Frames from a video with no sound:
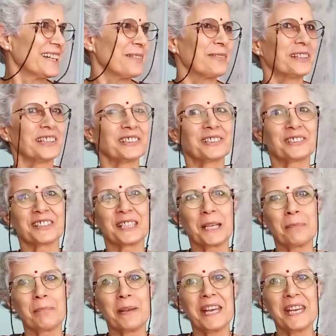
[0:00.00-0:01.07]
We used to
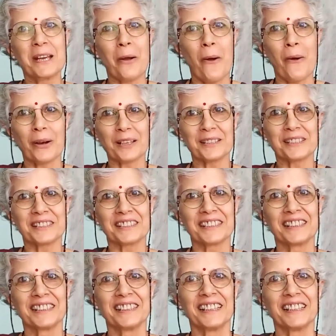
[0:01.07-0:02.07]
see peacocks.